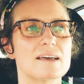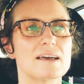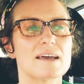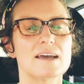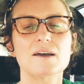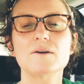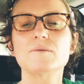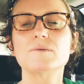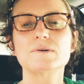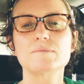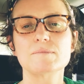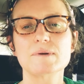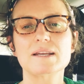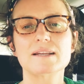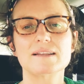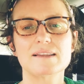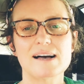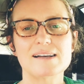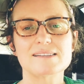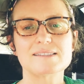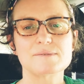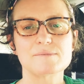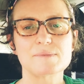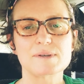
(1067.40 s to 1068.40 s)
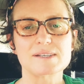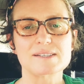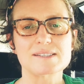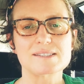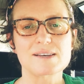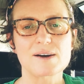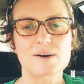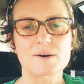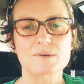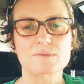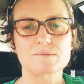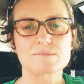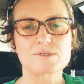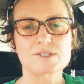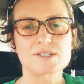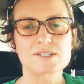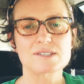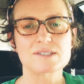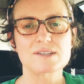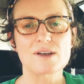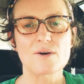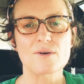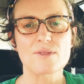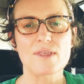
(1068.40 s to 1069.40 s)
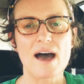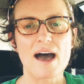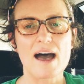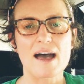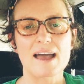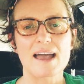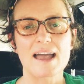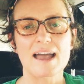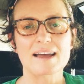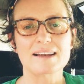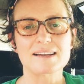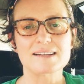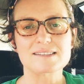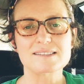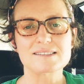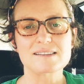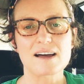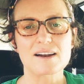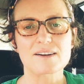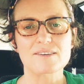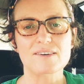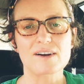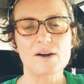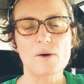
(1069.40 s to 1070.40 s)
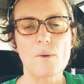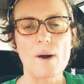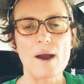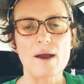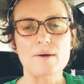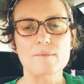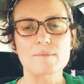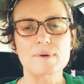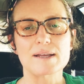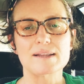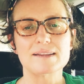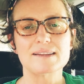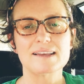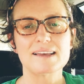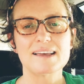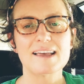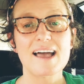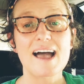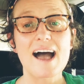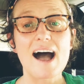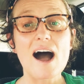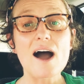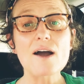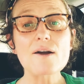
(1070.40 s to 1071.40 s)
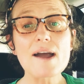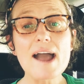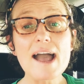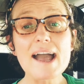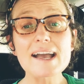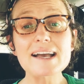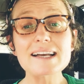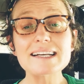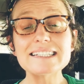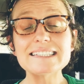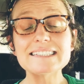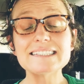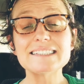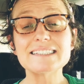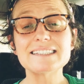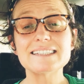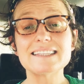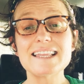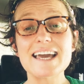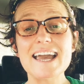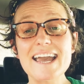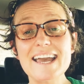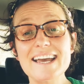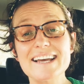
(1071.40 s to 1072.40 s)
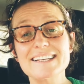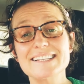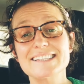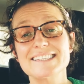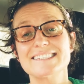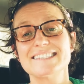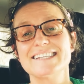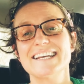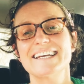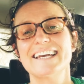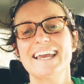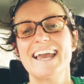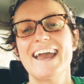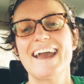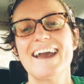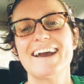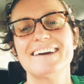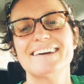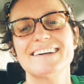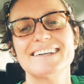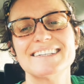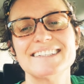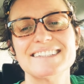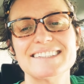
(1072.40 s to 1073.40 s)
it would mean a lot to me. So just know that, and it's not a requirement. All right, thanks. Take care.